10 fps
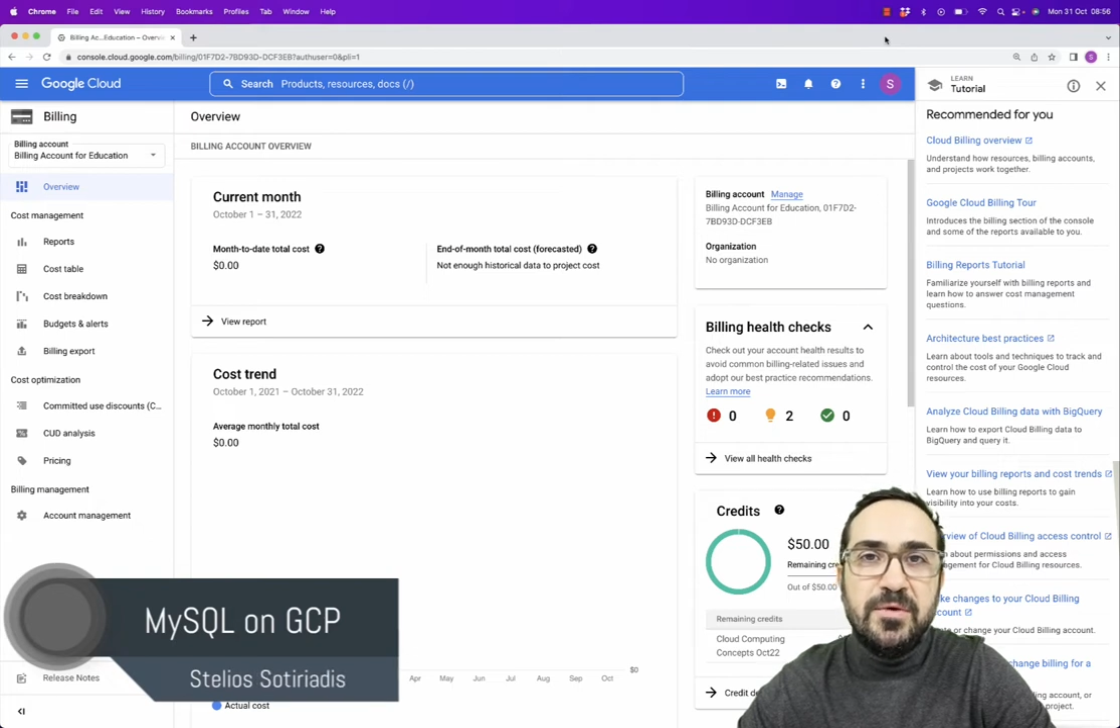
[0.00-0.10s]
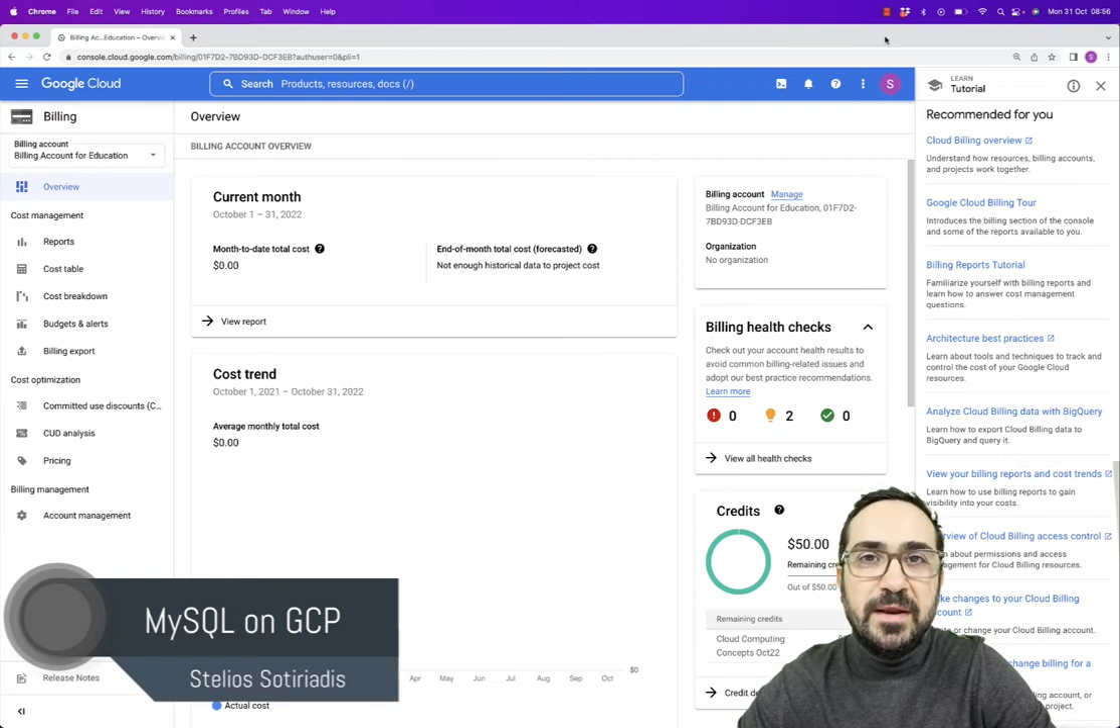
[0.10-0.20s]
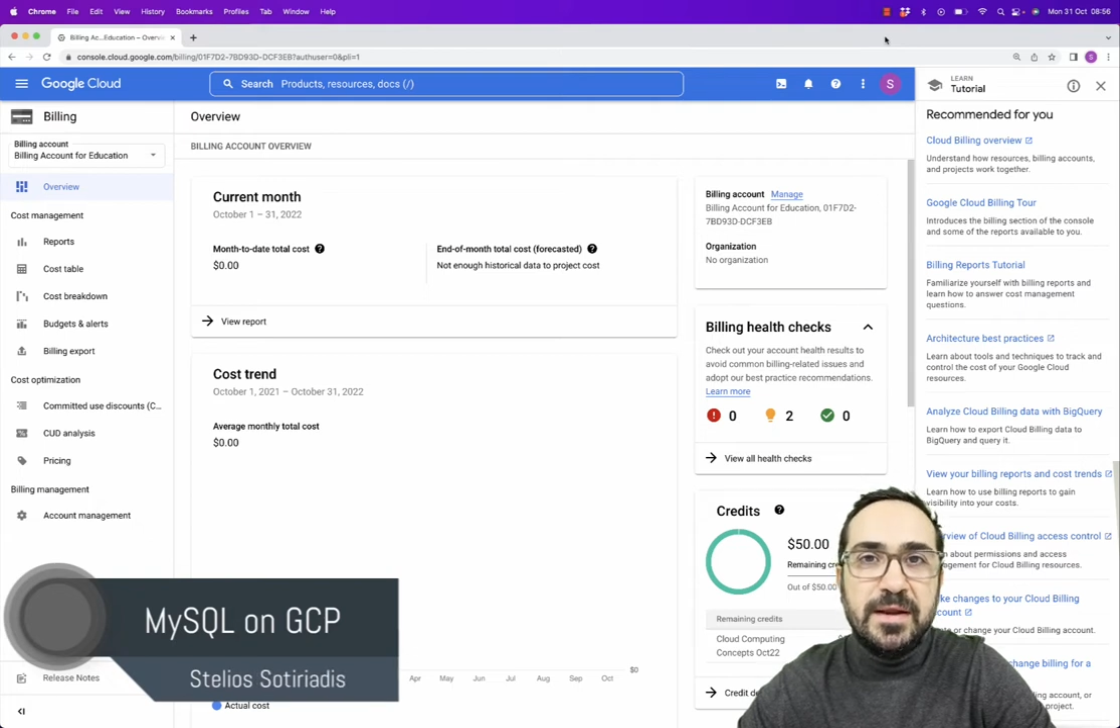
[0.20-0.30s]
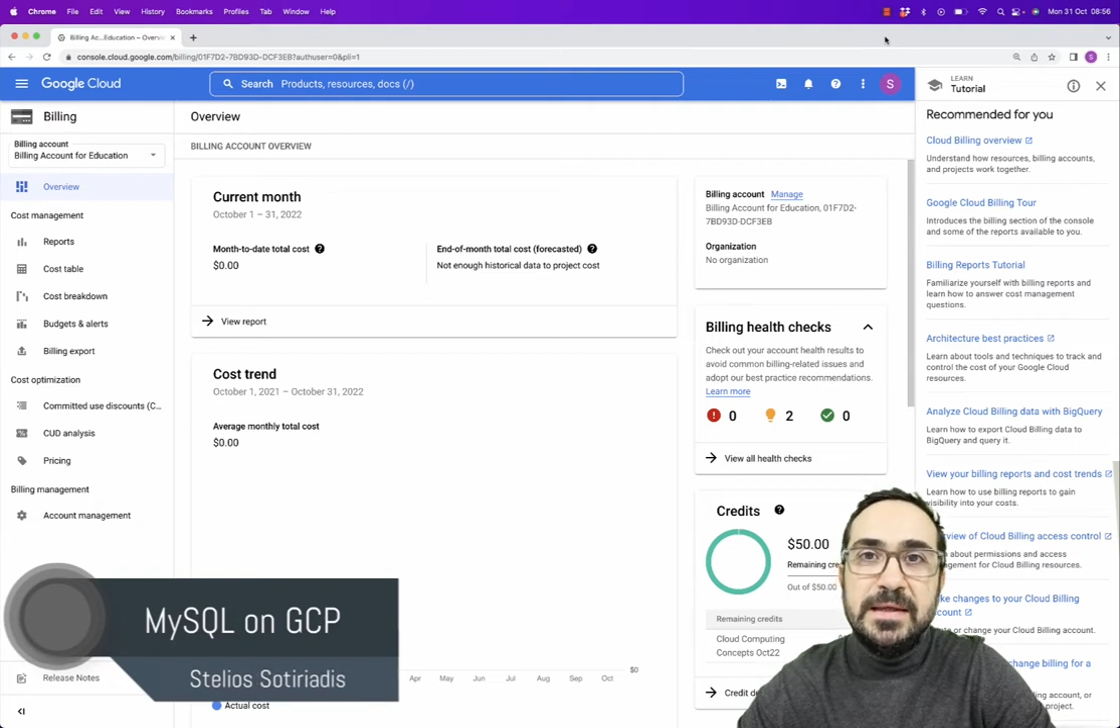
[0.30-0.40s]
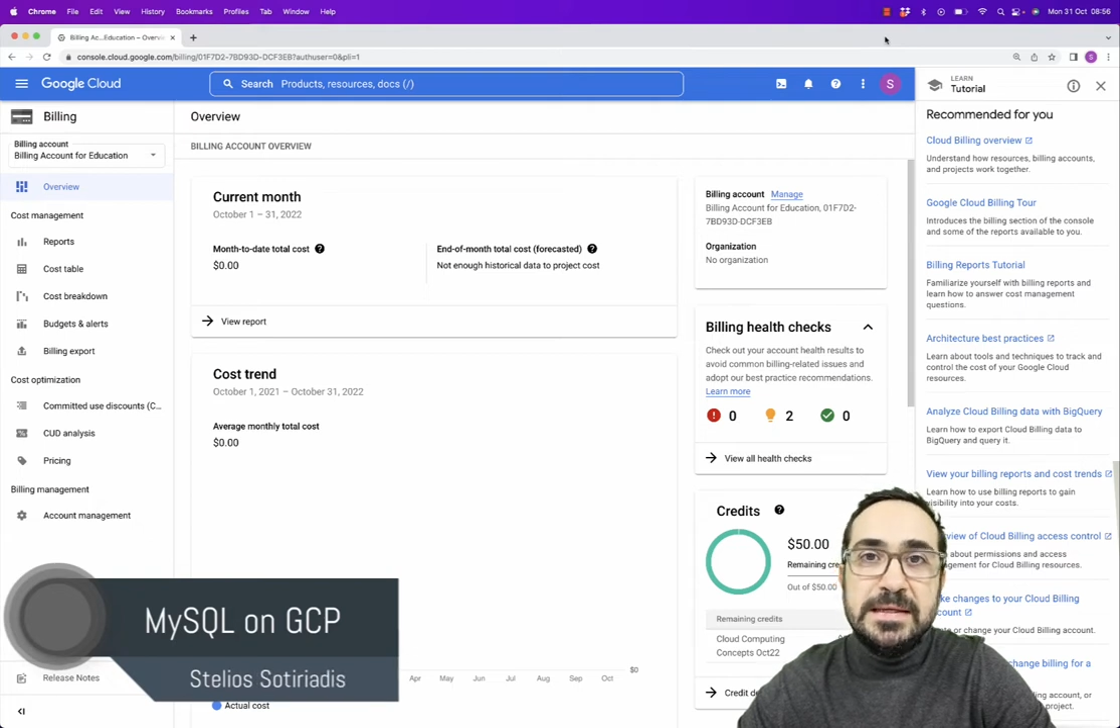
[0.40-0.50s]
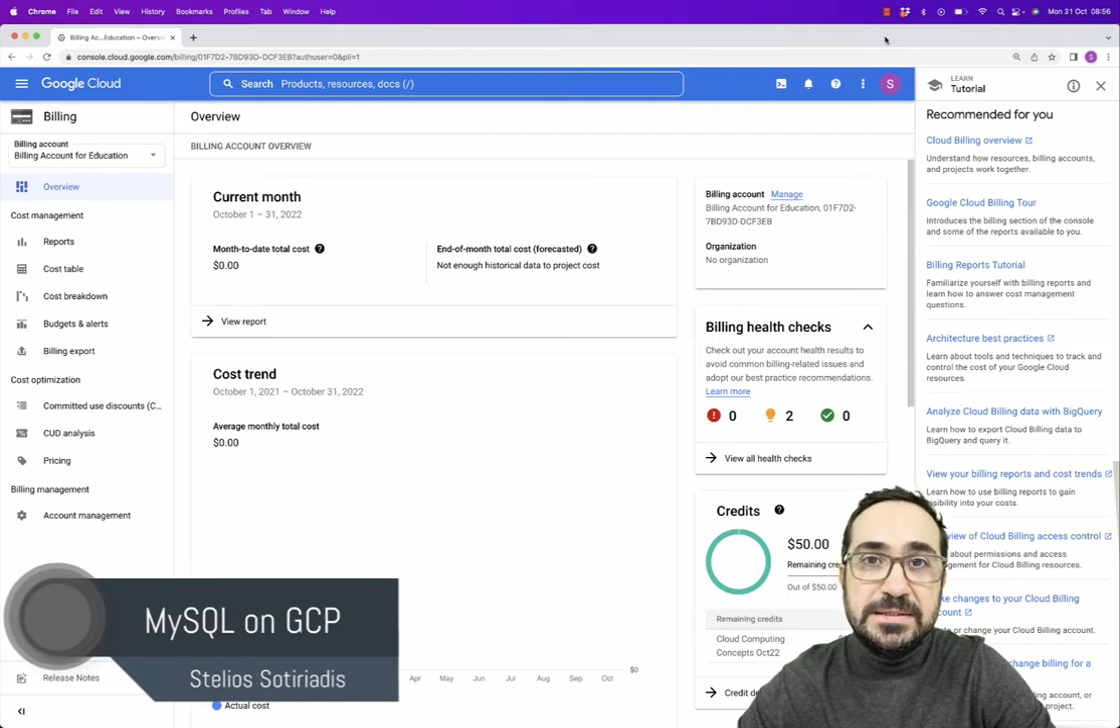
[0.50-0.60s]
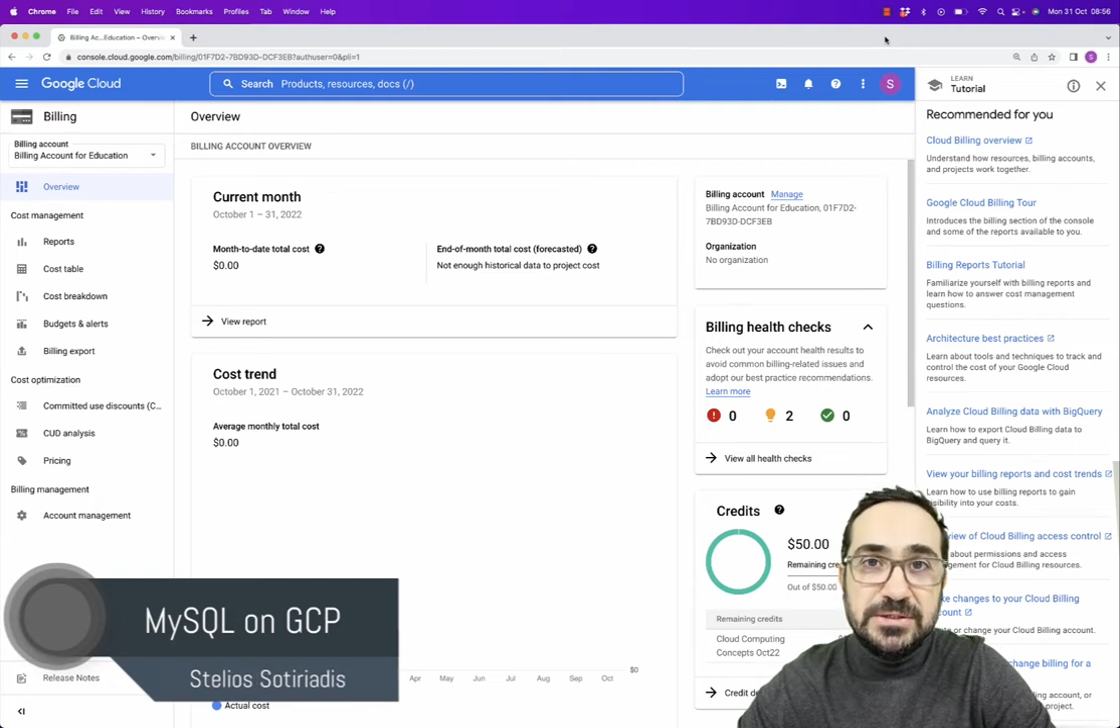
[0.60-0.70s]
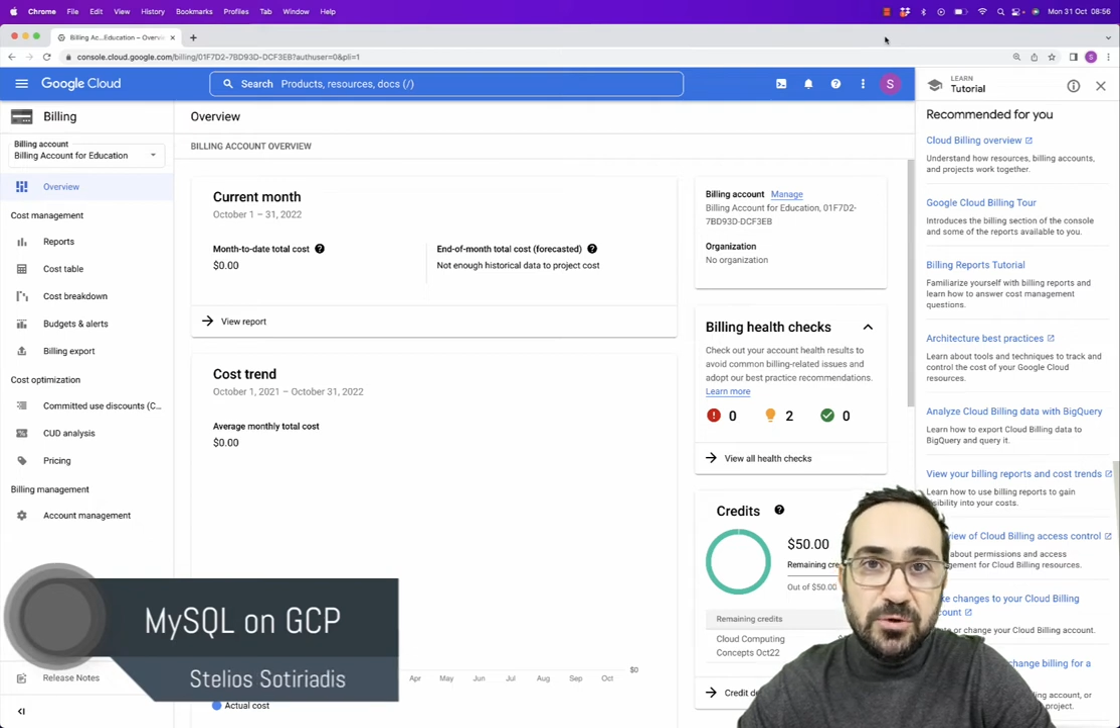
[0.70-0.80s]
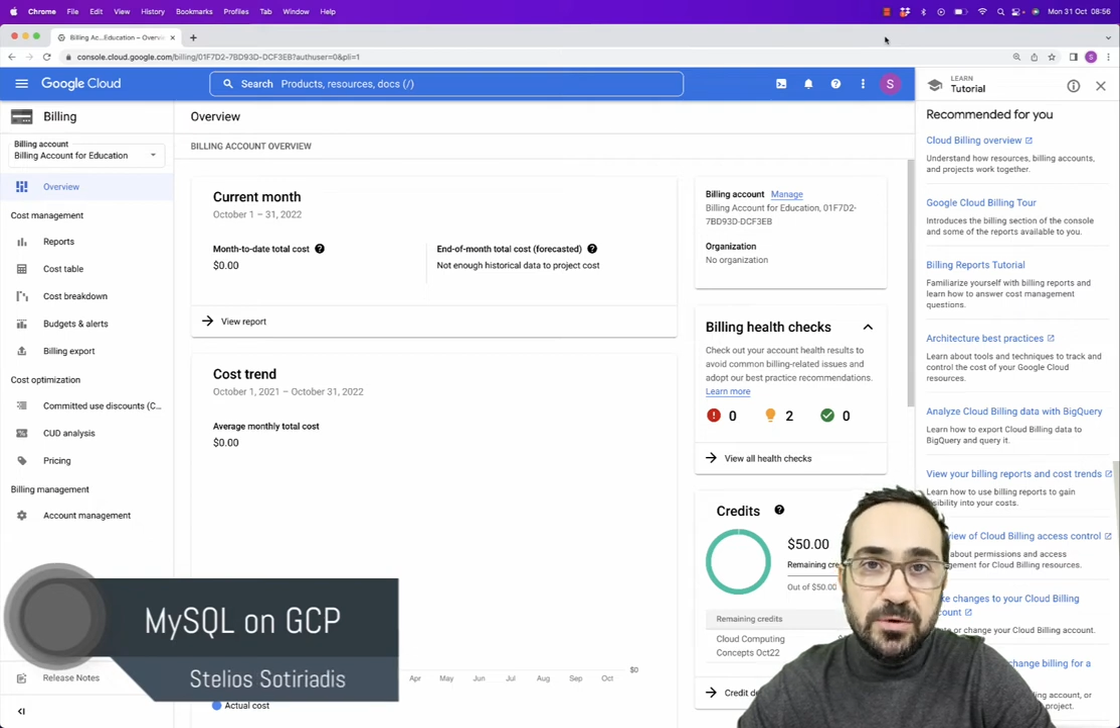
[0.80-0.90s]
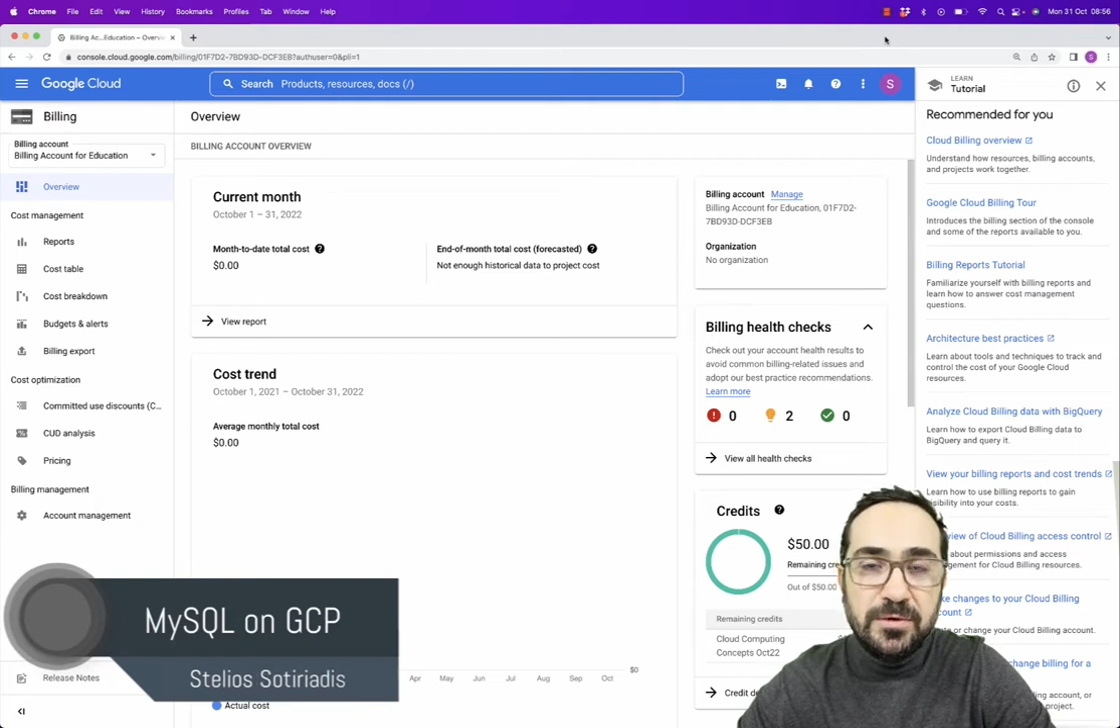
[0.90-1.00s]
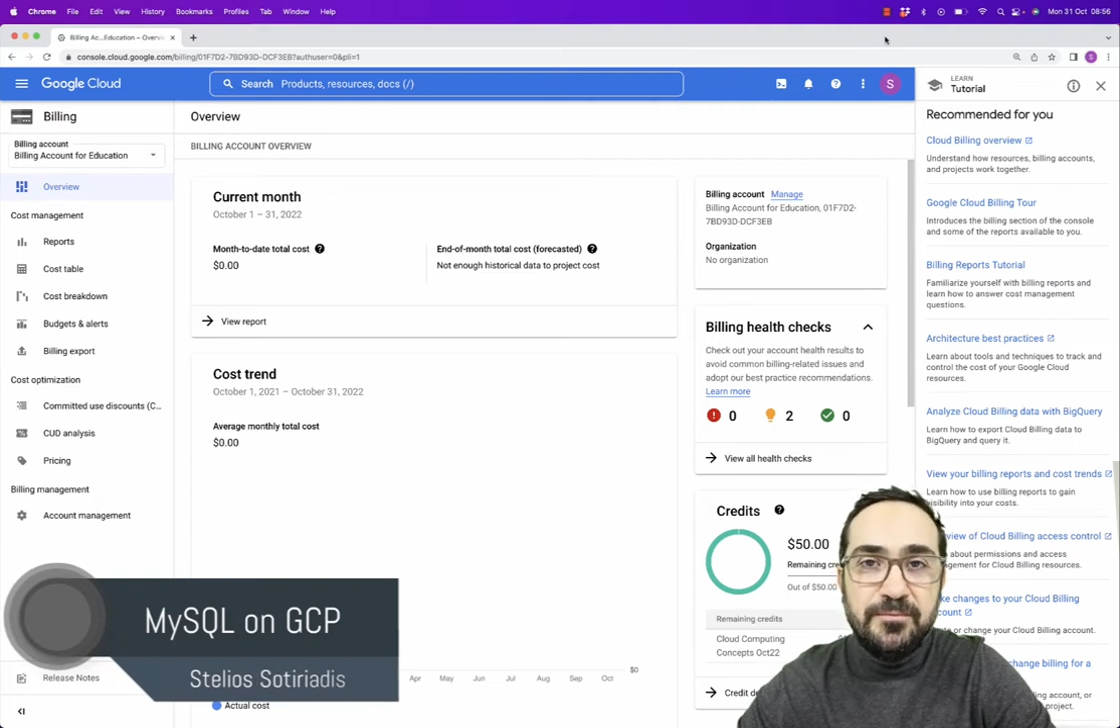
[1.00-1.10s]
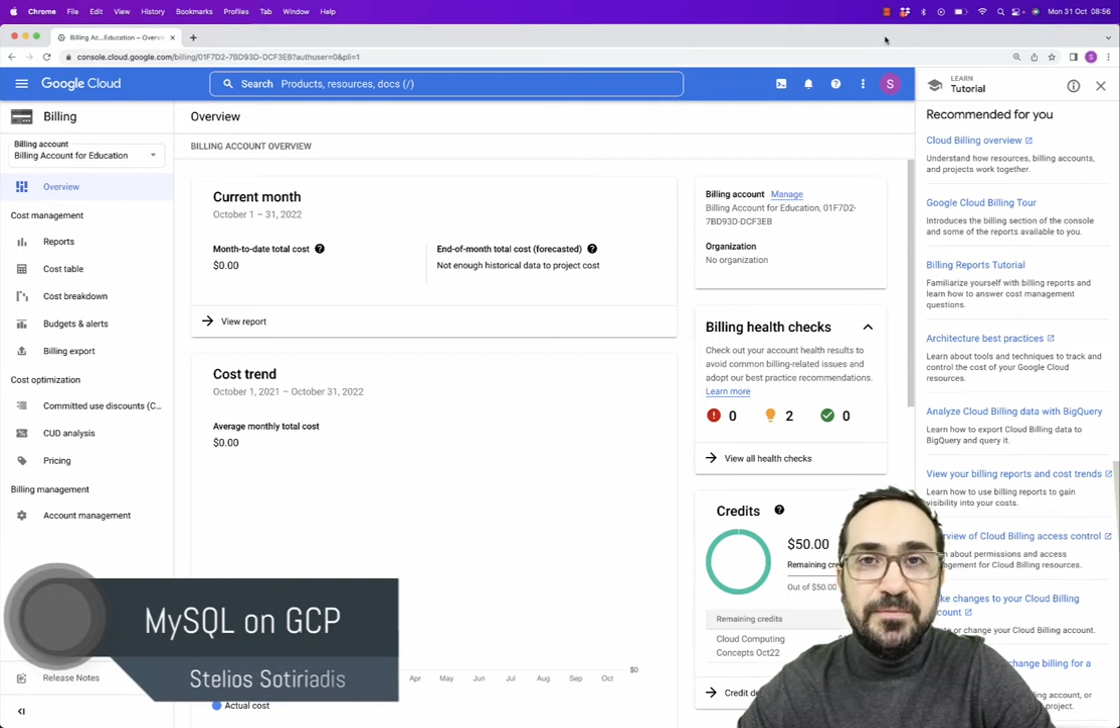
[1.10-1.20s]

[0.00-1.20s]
we can install